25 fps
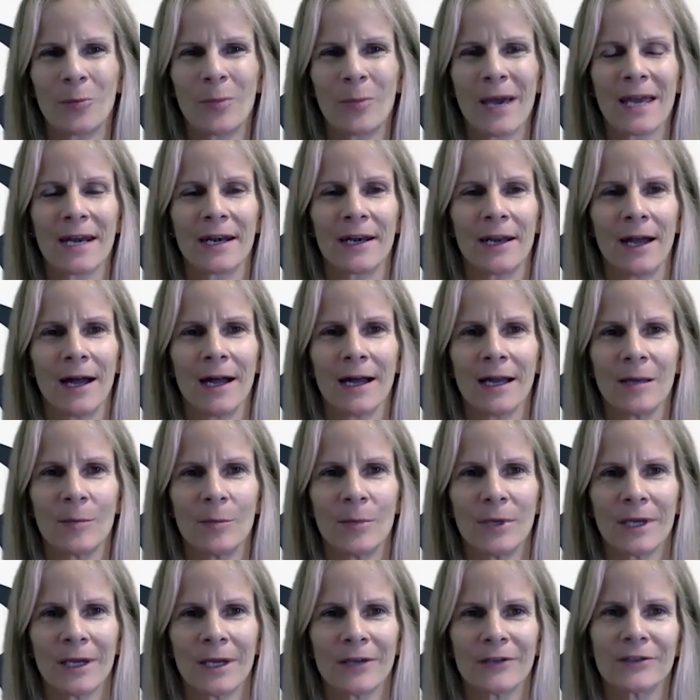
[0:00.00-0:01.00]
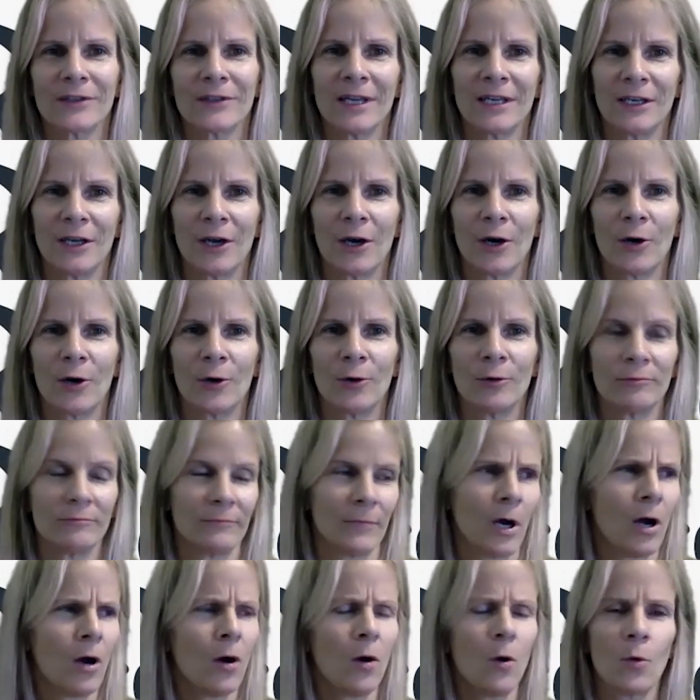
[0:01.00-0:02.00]
bat an eye because they know,
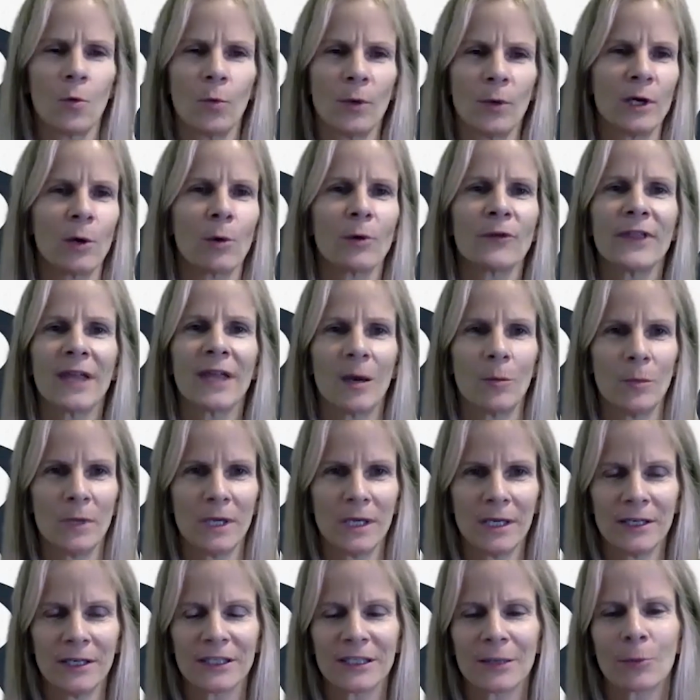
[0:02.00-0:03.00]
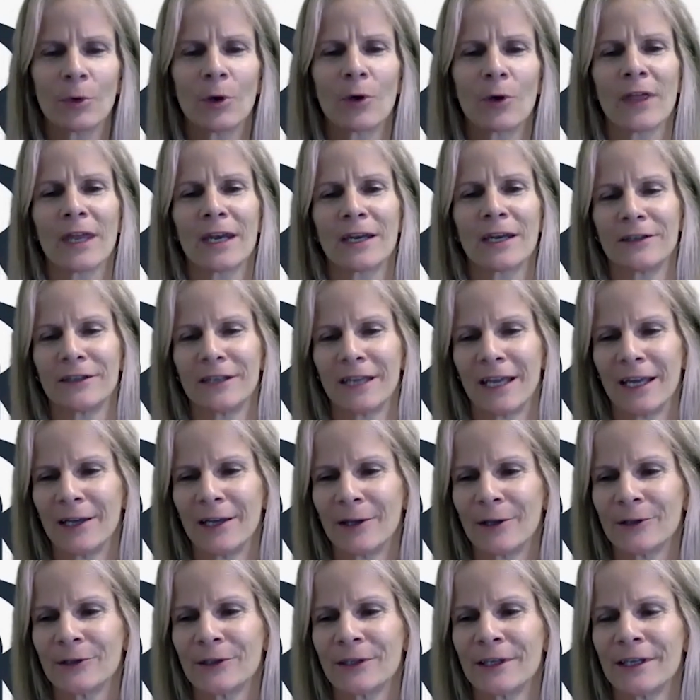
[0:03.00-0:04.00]
oh, we know what that means and know what that
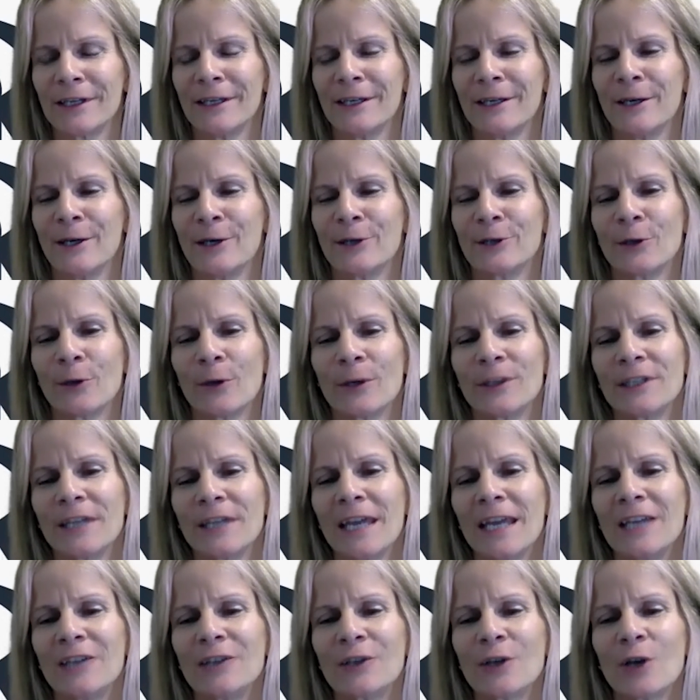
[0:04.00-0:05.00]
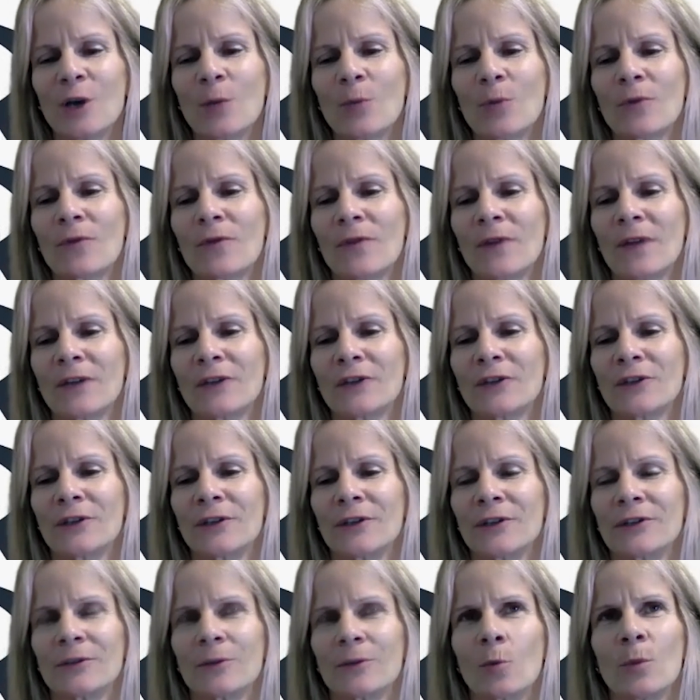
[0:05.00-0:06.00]
entails. So as HR
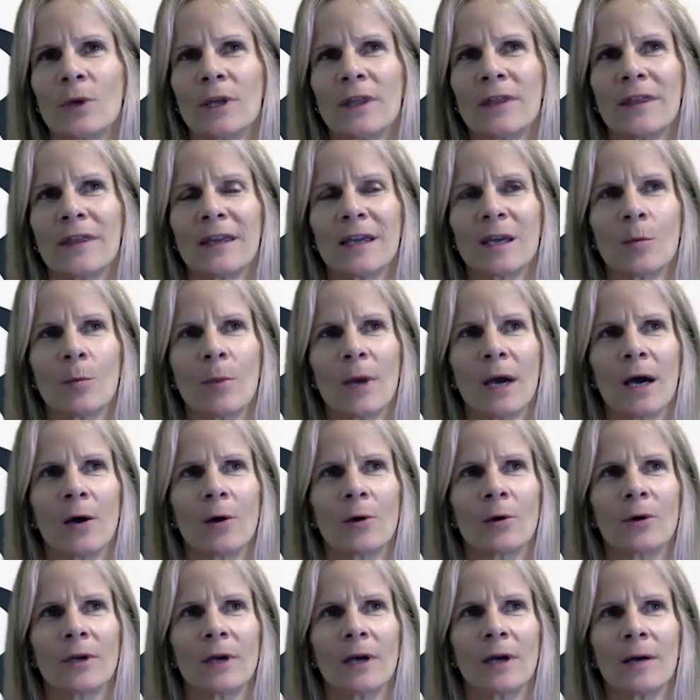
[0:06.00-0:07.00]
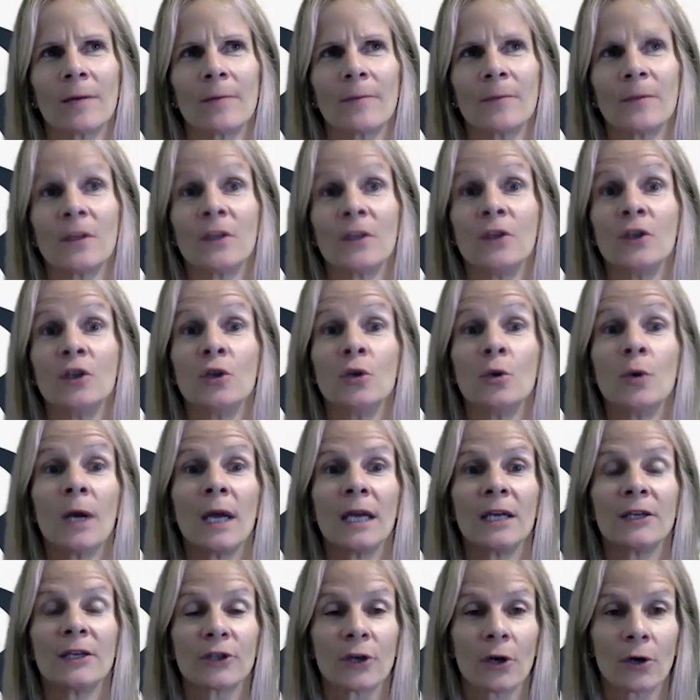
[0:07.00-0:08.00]
professionals, when we think about the new
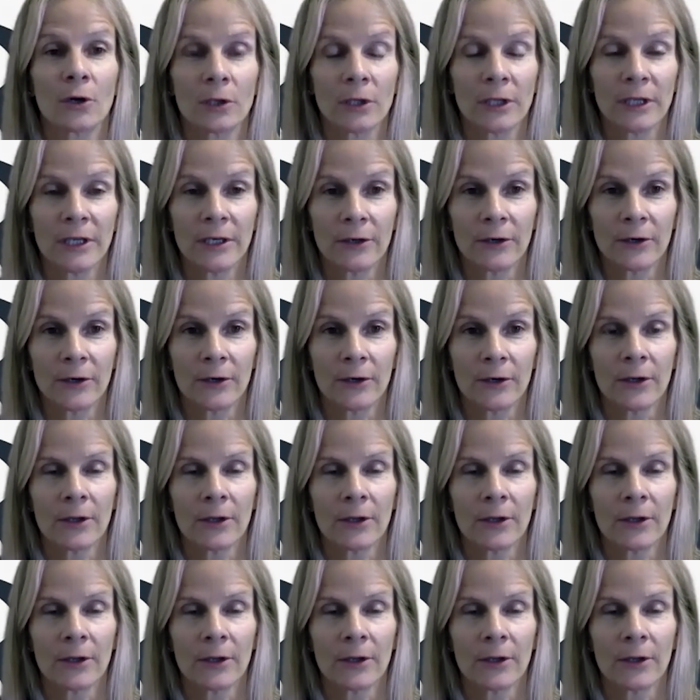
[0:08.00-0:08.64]
HR leader